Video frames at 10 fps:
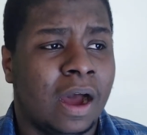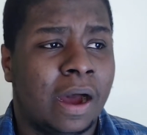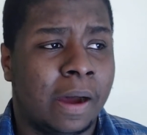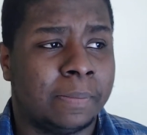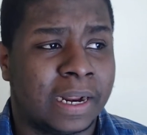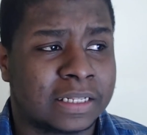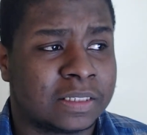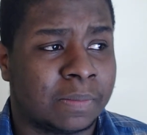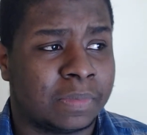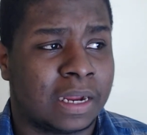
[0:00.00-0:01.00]
That is
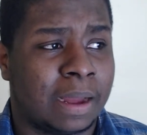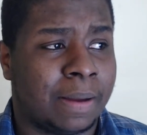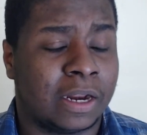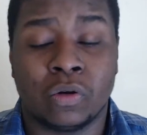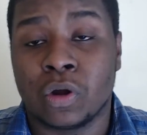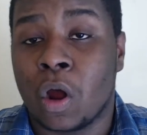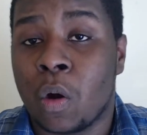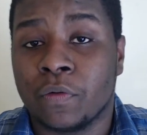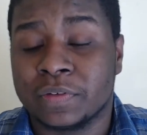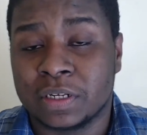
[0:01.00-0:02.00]
something I don't know
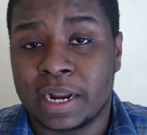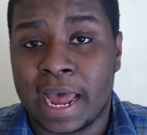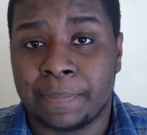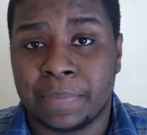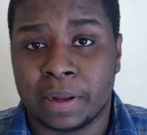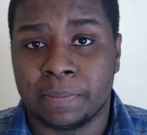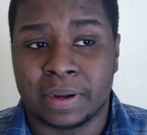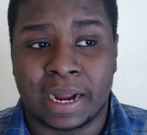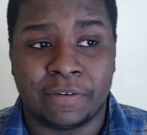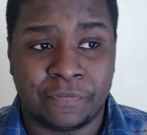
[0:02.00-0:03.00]
if it's going to happen,
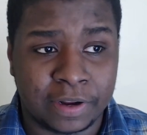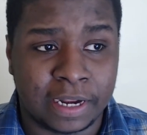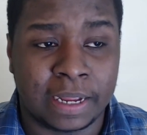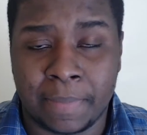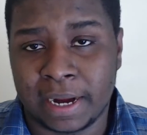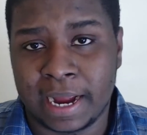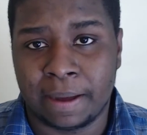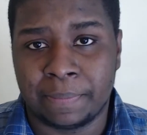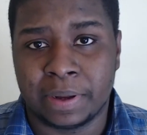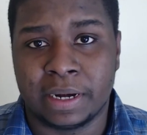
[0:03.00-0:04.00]
but I feel like it might
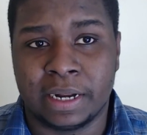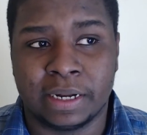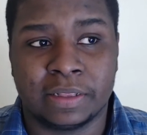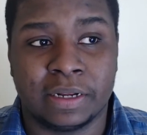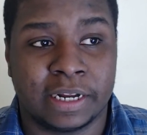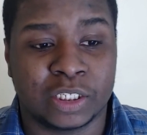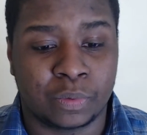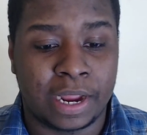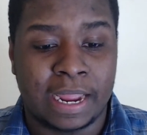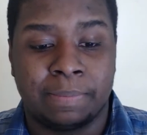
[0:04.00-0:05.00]
happen, and I think that's
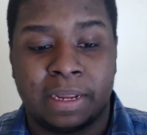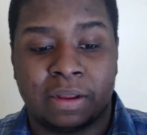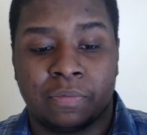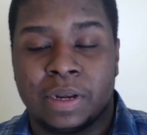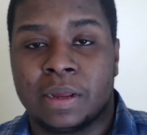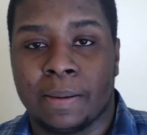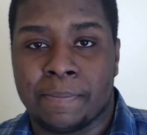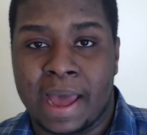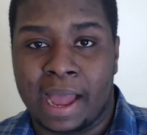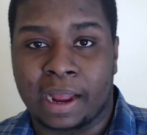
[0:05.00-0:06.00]
where AMD can really come
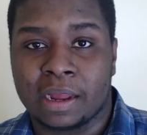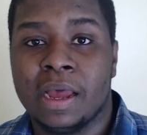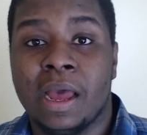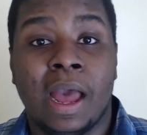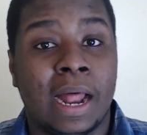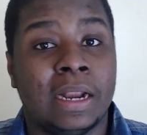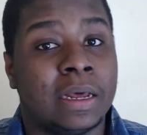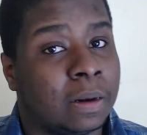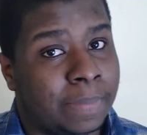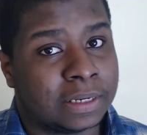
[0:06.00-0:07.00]
back a
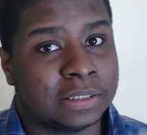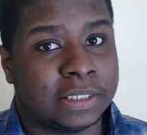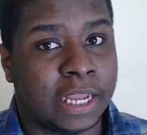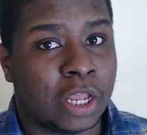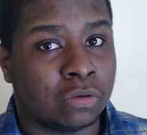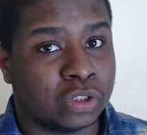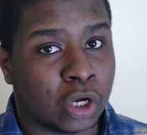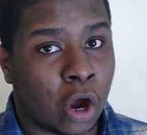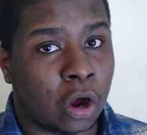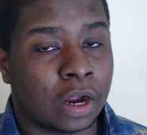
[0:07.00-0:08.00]
little bit and say, yo
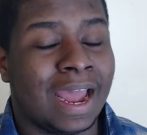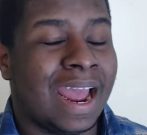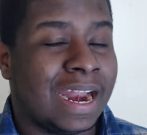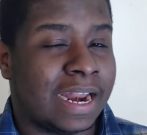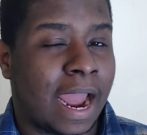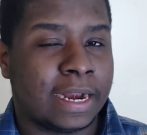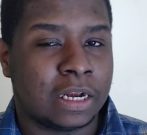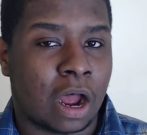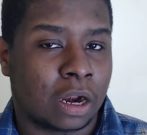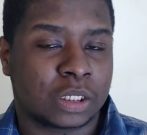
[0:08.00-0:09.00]
dog,
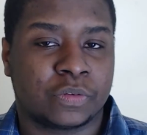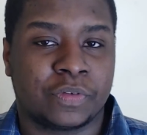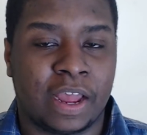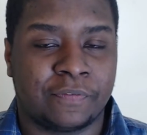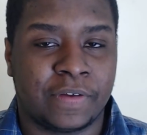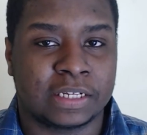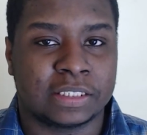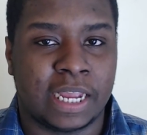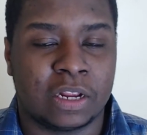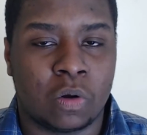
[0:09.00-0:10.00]
$90 for the FX
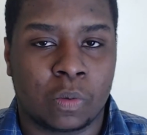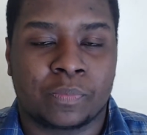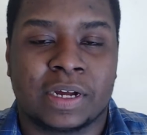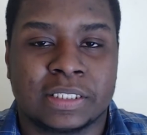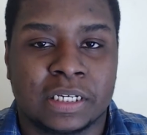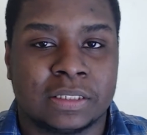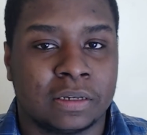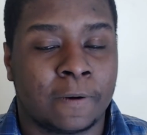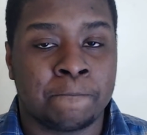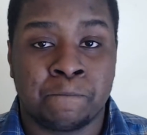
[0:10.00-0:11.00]
8-core
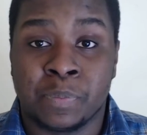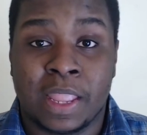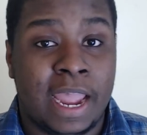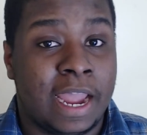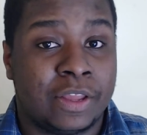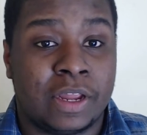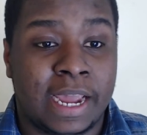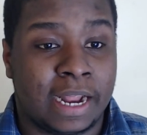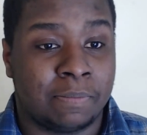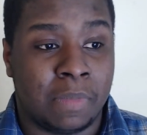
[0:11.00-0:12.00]
processor, and you can
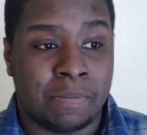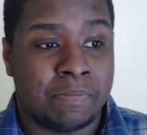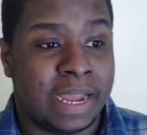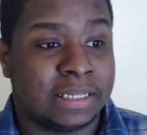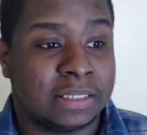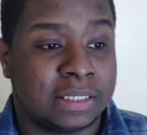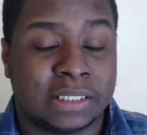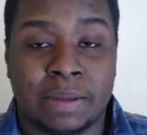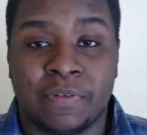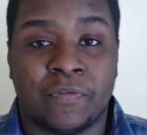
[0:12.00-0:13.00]
get amazing, the
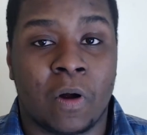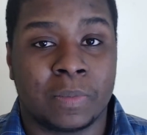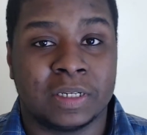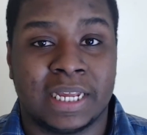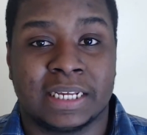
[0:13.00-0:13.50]
same performance as a